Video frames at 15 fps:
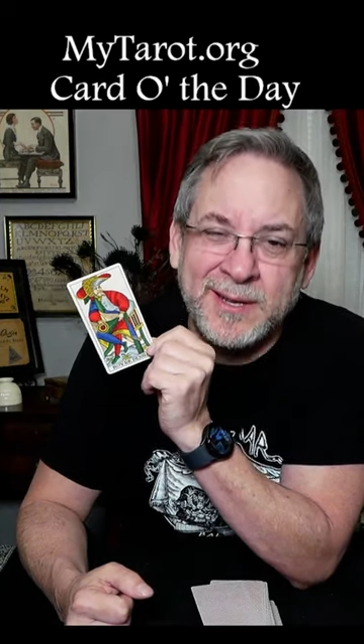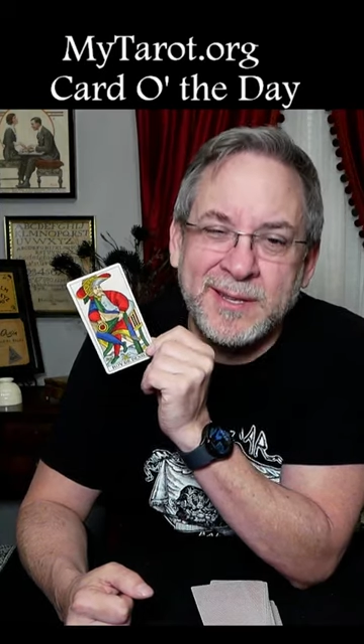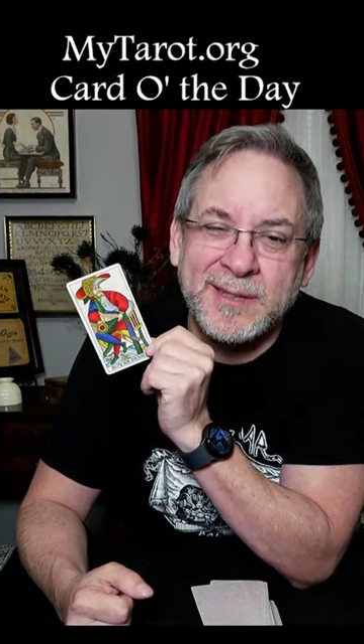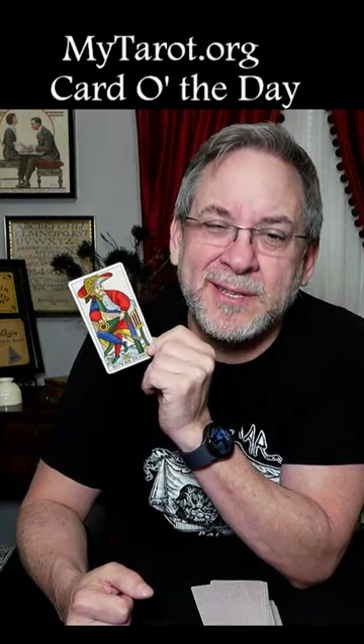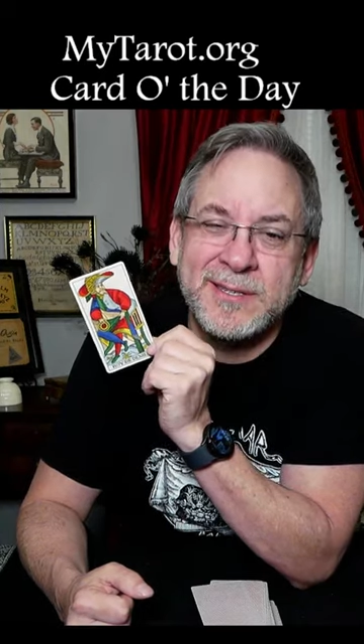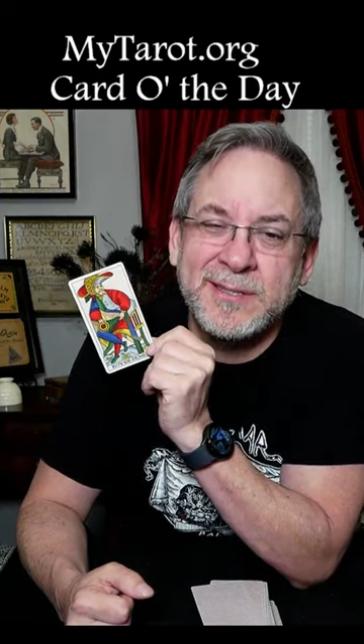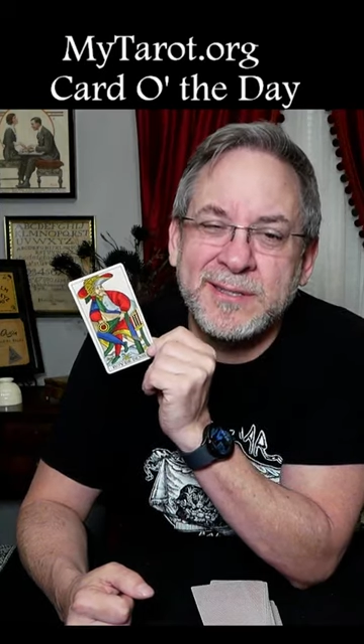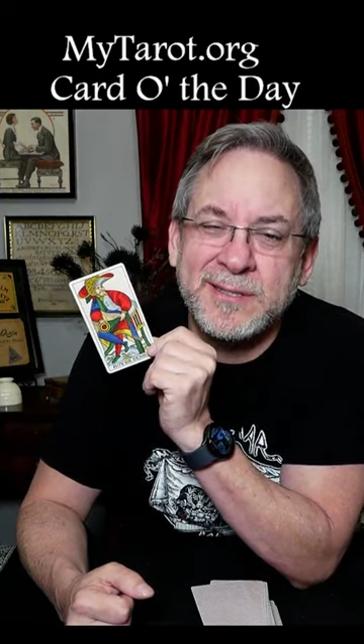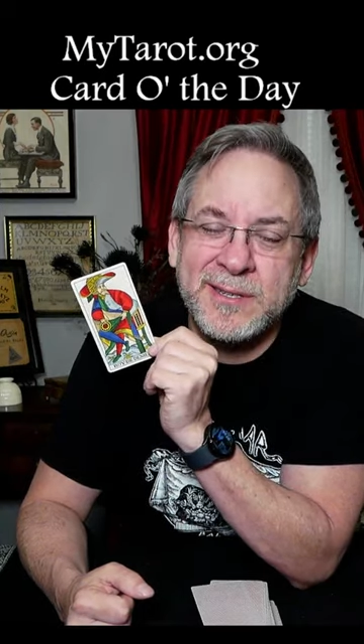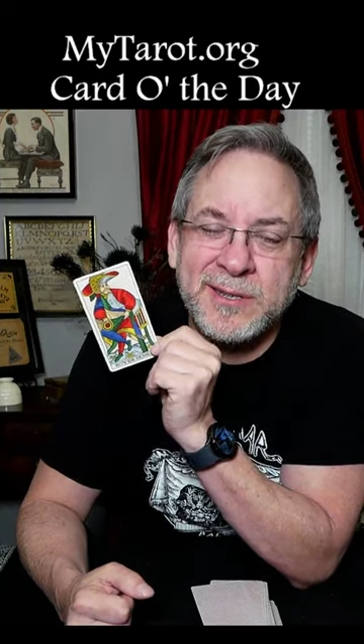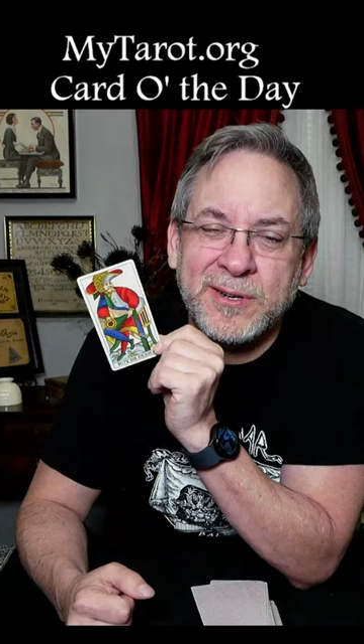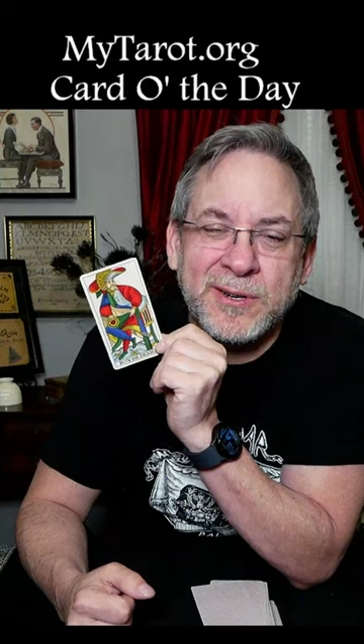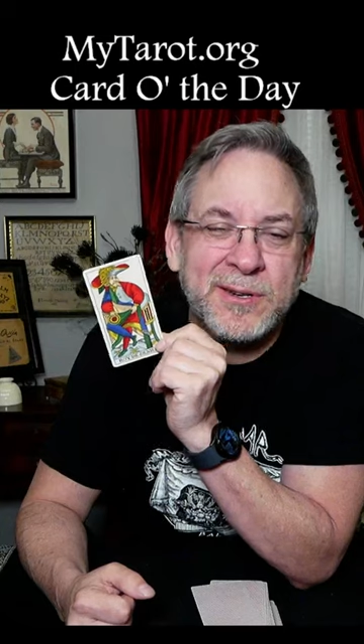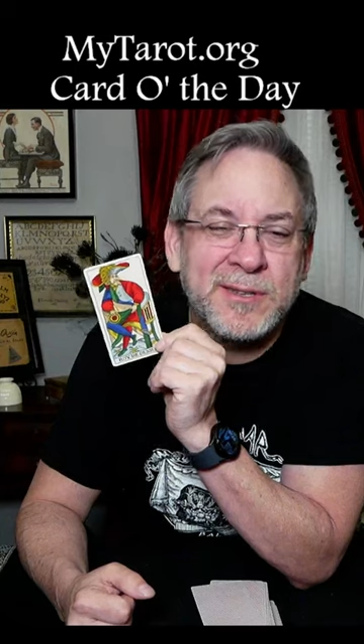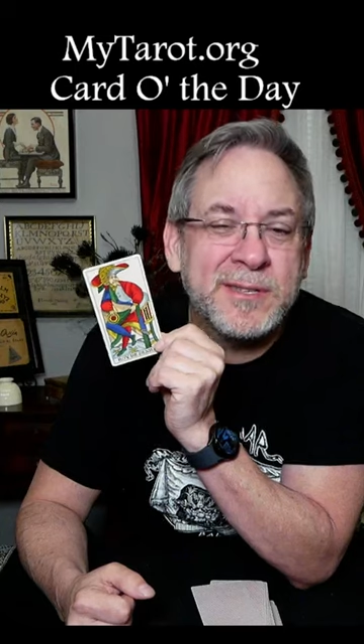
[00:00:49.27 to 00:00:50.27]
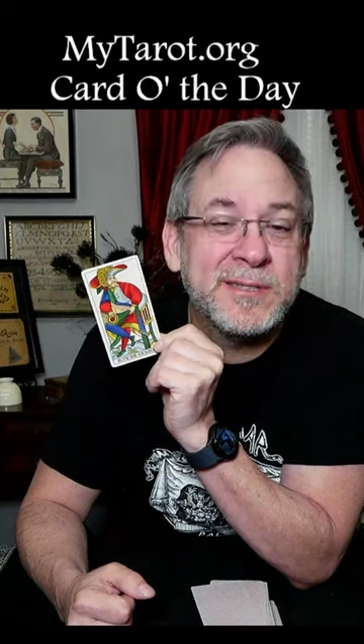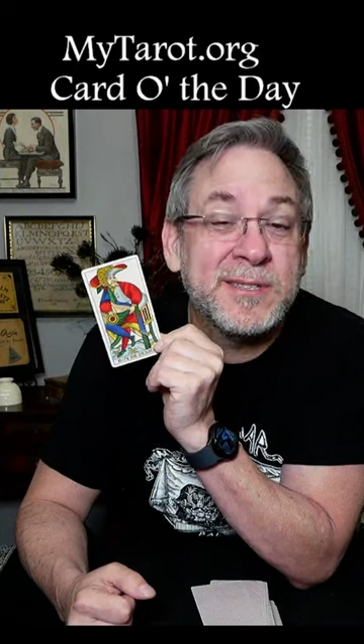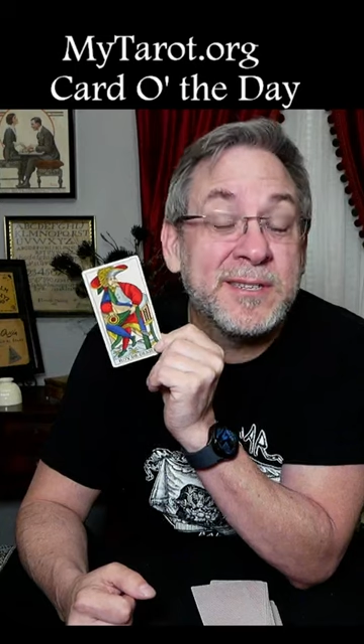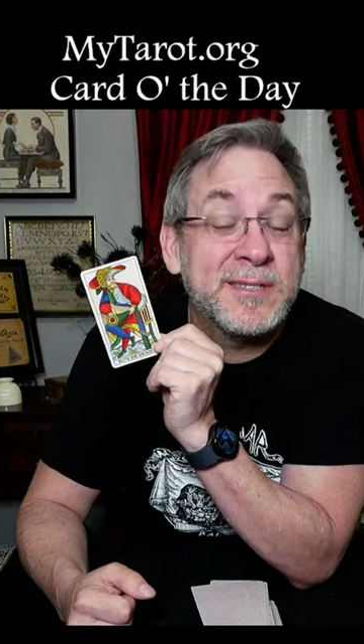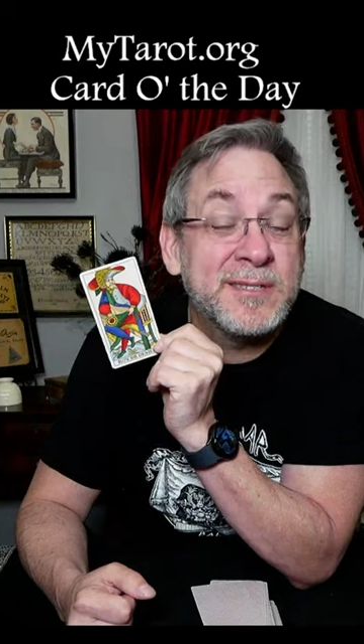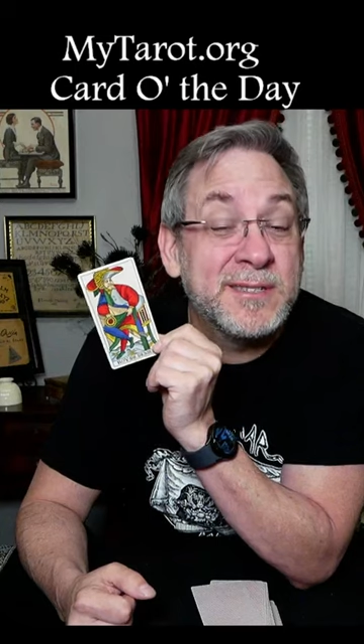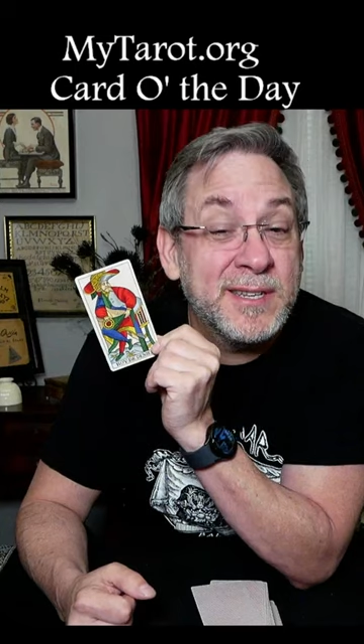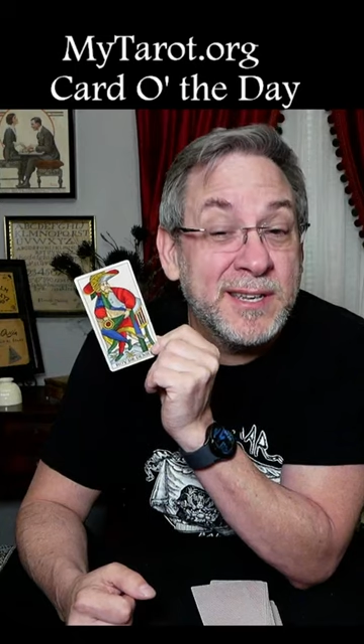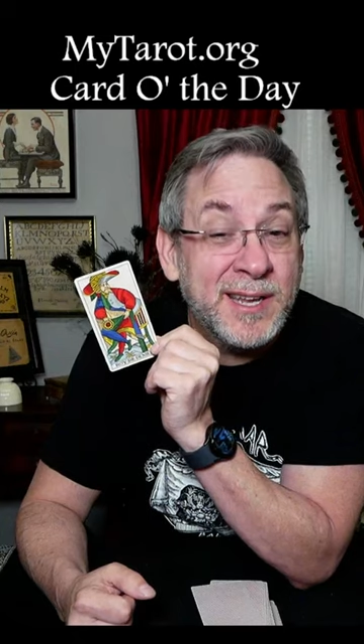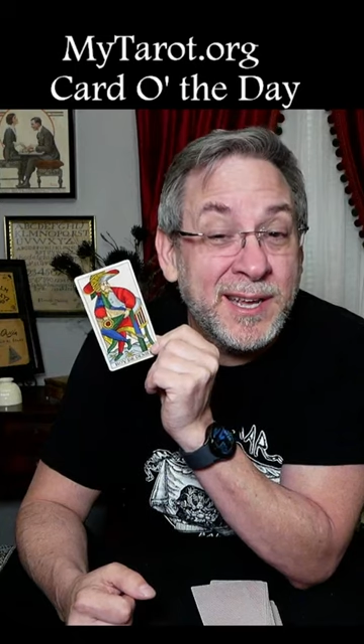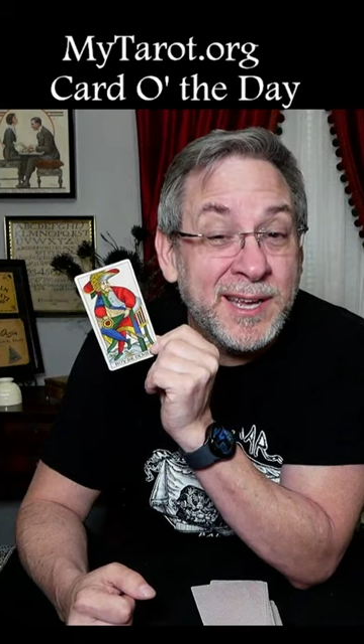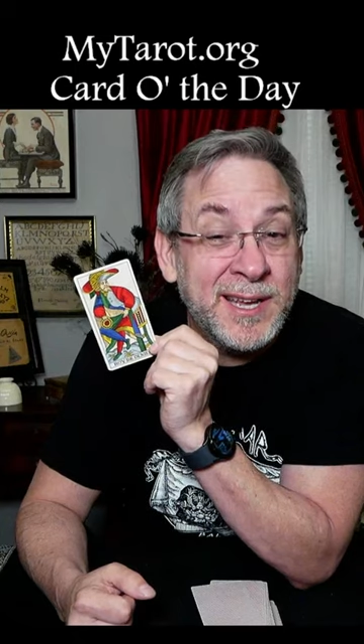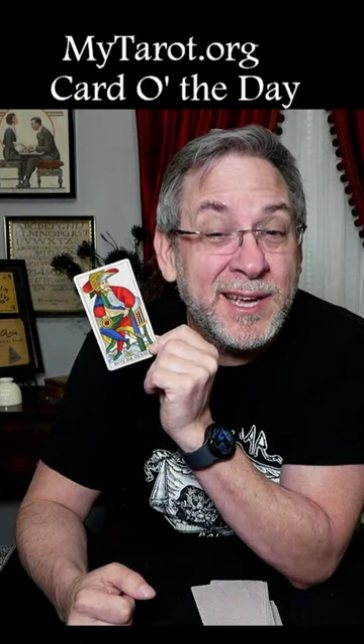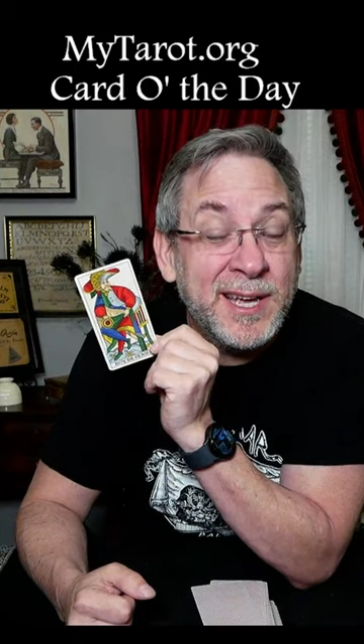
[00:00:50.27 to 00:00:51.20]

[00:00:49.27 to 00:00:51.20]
This is a card that says, today